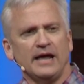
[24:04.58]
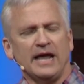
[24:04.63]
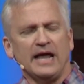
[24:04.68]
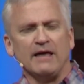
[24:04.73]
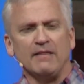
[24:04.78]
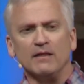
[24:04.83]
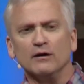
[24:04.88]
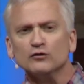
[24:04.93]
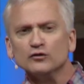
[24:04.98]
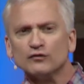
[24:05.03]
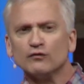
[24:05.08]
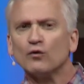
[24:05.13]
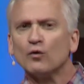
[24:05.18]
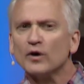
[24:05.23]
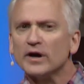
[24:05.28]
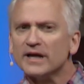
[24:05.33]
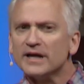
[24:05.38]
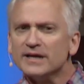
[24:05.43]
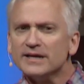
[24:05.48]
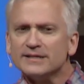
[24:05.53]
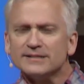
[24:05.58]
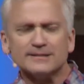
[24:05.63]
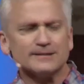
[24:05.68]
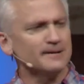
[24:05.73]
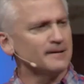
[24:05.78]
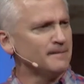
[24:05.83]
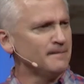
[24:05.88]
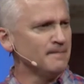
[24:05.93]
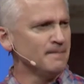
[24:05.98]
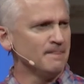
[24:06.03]
And those four days,
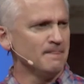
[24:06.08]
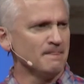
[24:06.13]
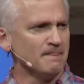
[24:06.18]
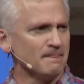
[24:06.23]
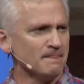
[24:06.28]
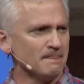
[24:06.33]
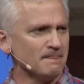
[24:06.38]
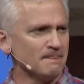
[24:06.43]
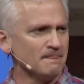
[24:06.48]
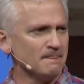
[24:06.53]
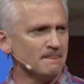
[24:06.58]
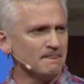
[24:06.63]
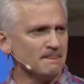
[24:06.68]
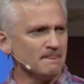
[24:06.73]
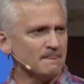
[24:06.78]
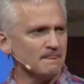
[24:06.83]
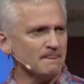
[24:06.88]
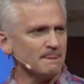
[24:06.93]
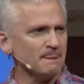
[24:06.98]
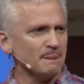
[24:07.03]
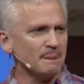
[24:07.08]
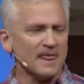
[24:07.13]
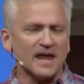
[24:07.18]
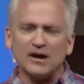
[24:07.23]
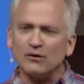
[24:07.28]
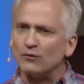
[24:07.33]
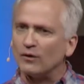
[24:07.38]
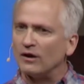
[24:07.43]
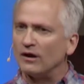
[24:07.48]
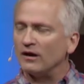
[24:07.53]

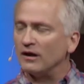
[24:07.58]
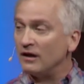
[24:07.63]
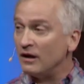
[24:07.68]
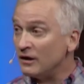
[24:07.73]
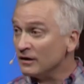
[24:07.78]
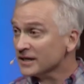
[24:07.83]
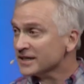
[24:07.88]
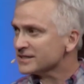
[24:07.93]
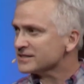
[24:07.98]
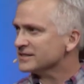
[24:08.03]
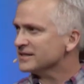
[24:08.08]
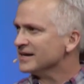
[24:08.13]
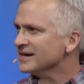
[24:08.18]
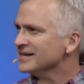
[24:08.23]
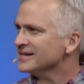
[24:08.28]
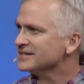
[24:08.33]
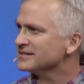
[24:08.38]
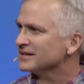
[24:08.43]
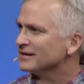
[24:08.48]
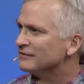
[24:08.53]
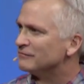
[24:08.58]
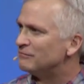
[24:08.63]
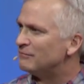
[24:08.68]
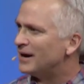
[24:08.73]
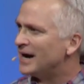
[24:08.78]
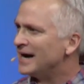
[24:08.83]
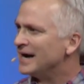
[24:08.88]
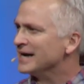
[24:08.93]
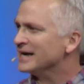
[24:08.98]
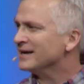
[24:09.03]
they were the longest days of
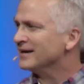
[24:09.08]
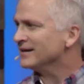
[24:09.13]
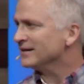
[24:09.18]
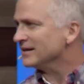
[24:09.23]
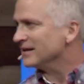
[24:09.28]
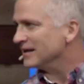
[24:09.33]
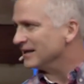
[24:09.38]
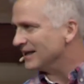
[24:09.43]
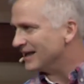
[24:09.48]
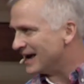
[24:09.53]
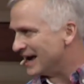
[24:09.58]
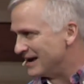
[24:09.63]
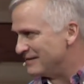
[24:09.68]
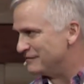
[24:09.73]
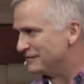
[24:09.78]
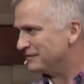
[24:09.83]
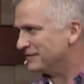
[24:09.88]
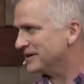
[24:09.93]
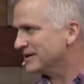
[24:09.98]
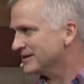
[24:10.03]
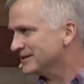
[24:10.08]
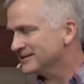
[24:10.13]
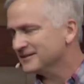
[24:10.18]
my life.